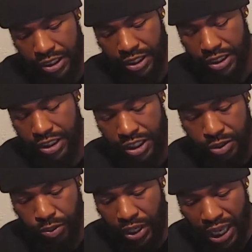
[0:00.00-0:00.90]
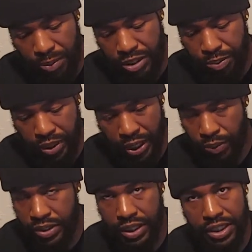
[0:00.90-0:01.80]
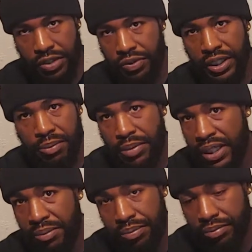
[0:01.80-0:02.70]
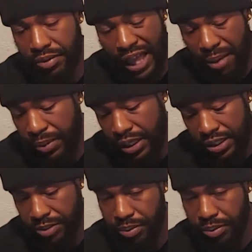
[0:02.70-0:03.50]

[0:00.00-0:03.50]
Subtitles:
adjustable hammer spring, which doesn't really mean that much,